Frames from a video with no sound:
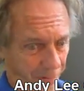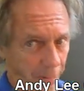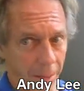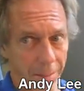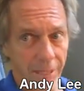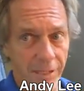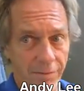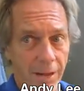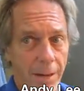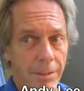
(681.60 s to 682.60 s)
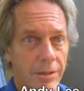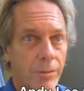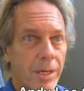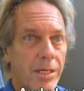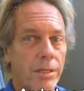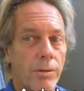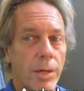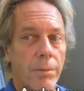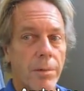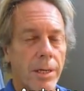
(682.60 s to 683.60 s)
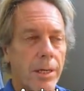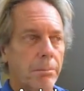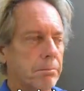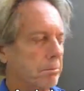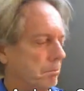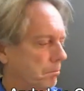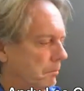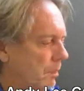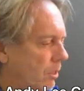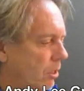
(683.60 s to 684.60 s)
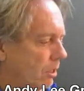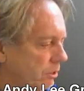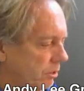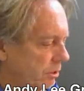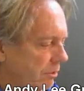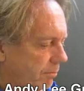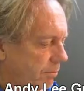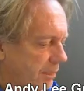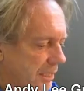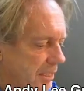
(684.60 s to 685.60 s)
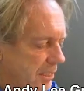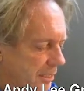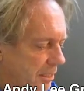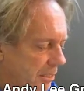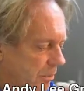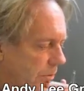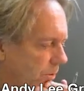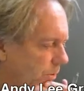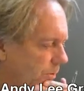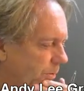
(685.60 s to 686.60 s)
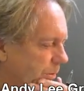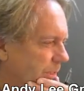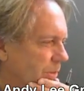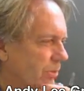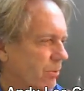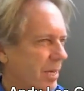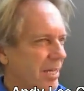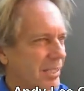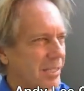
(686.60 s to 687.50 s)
from the best of families. So we had to run all sorts of police. What do? We ran